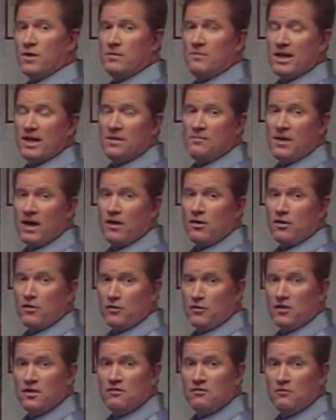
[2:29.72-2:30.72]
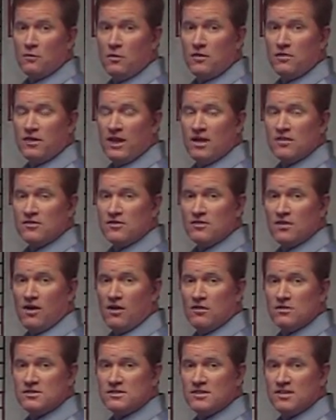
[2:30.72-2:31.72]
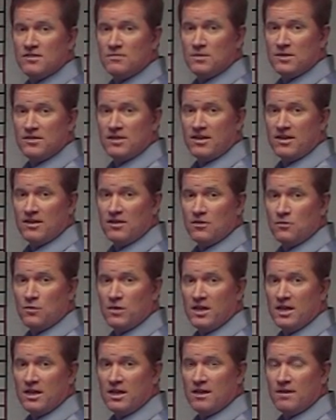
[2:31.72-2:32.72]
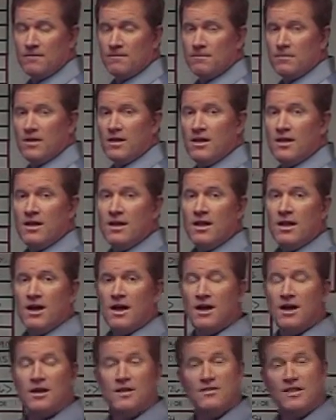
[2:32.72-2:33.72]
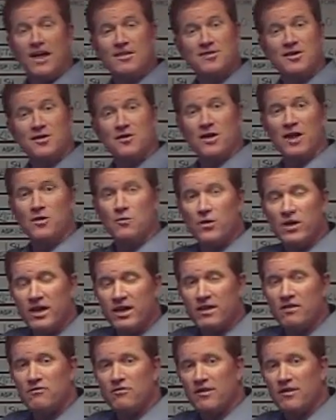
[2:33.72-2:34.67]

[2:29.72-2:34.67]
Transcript: we made about $34,000 this particular week. That's a great week. In